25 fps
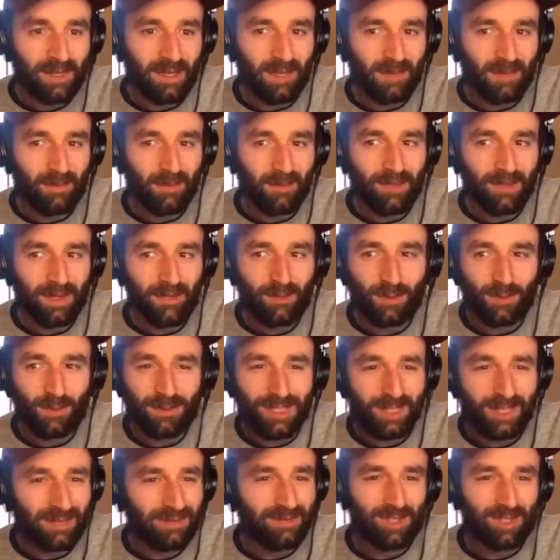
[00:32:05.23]
If you
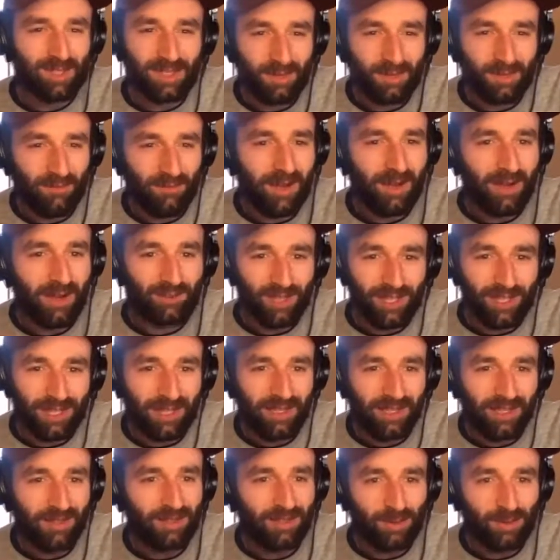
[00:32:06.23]
use like just say
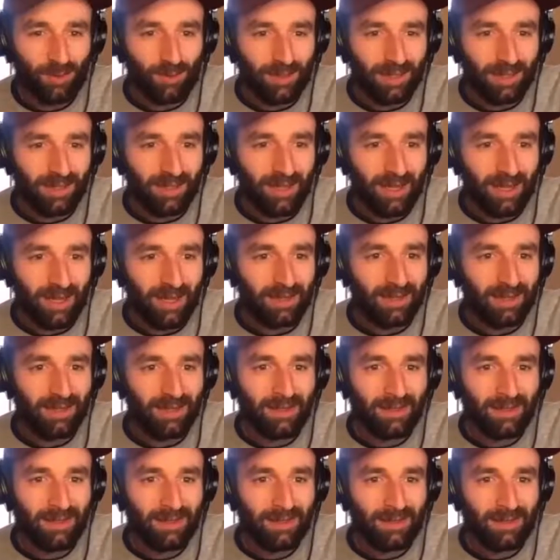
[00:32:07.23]
Fivetran or a tool like that,
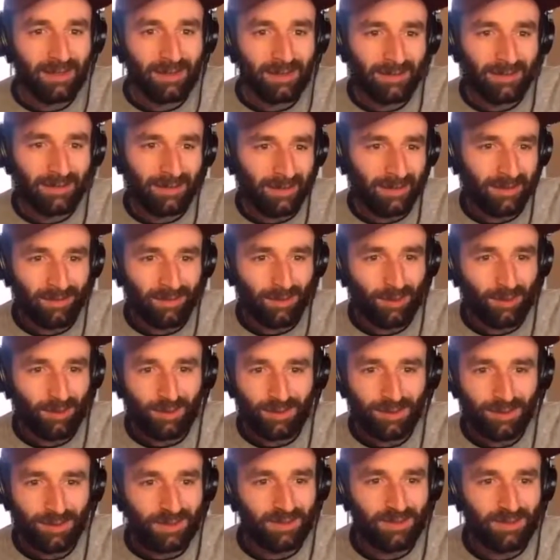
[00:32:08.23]
you
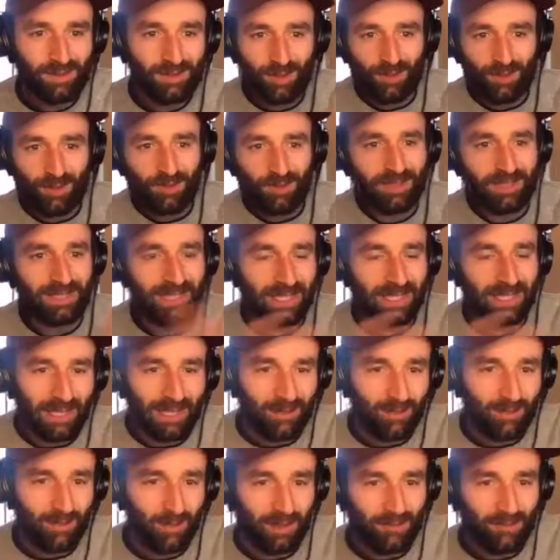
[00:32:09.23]
can just slurp the data
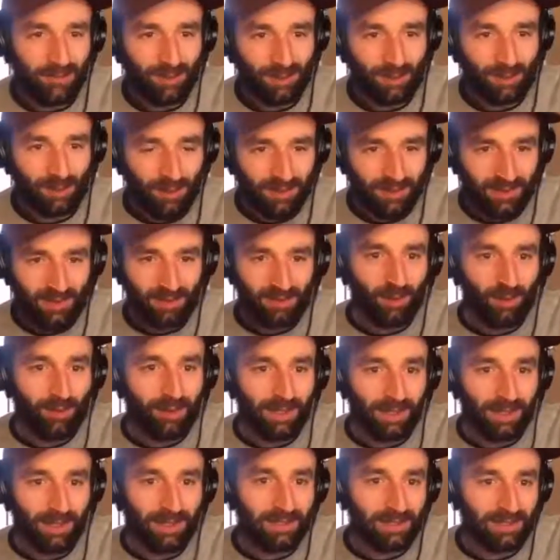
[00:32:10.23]
out of whatever source and load
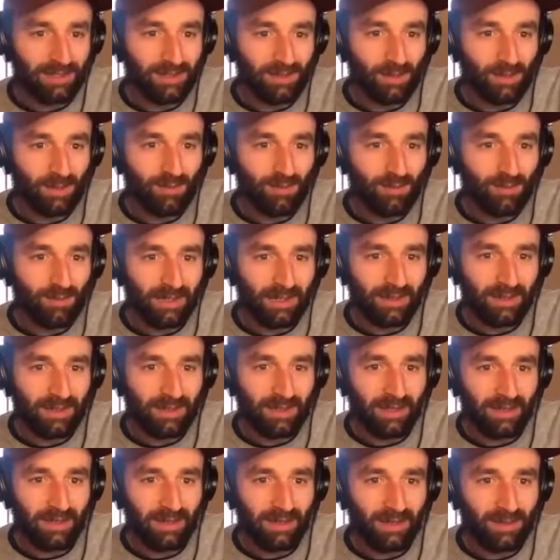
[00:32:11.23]
it into Snowflake
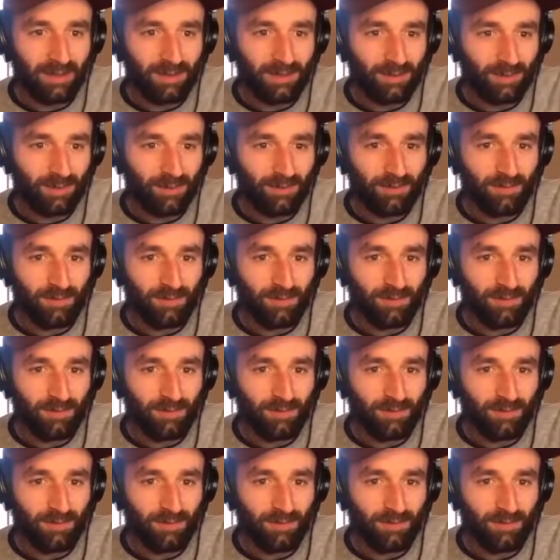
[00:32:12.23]
in a sort of,